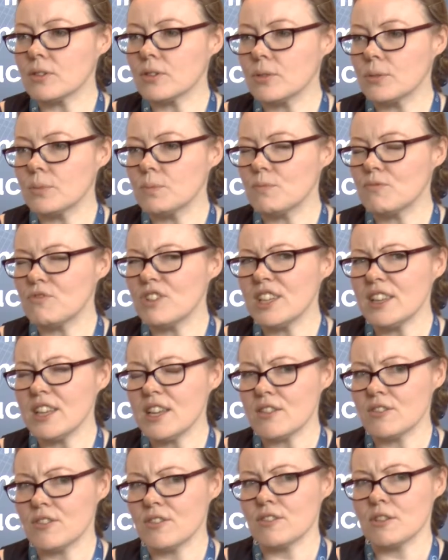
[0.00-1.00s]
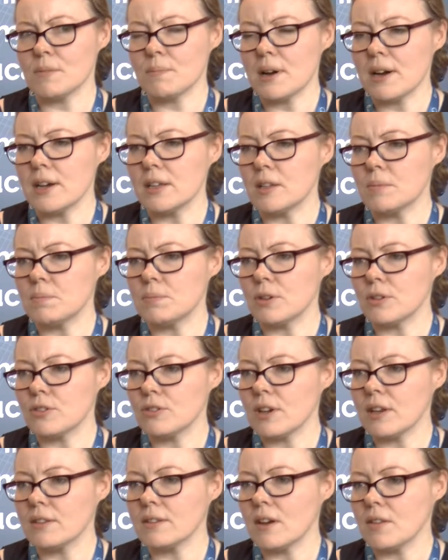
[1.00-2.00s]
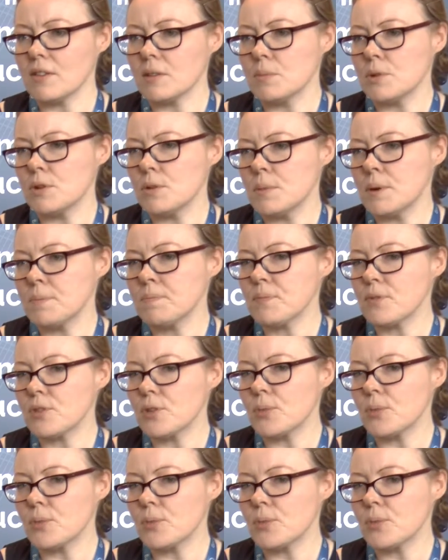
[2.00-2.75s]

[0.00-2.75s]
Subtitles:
So really it's just a pilot project at the moment.